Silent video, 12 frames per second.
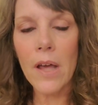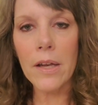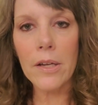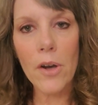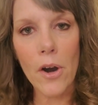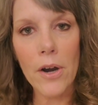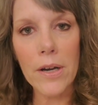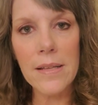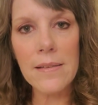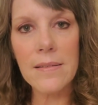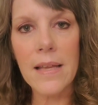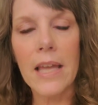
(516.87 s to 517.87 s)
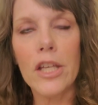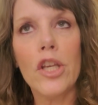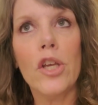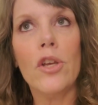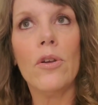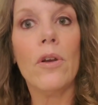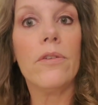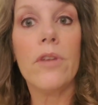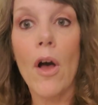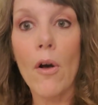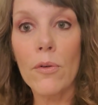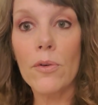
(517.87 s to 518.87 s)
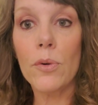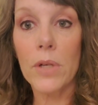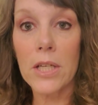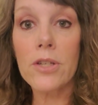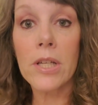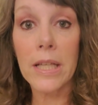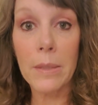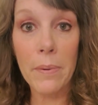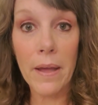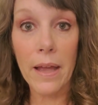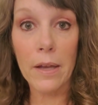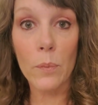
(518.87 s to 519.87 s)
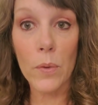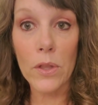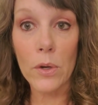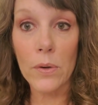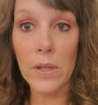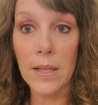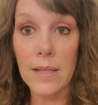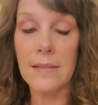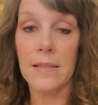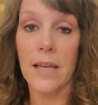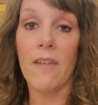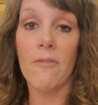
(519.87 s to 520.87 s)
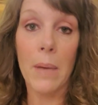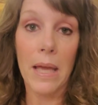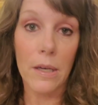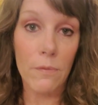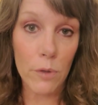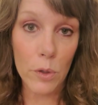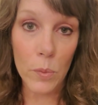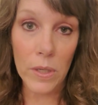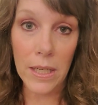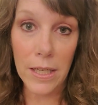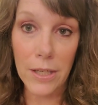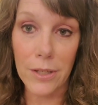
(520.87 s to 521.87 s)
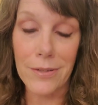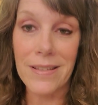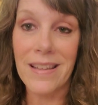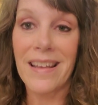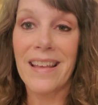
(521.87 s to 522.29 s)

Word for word: not an artist and you don't traditionally paint with acrylics. You know, I've painted for twenty years.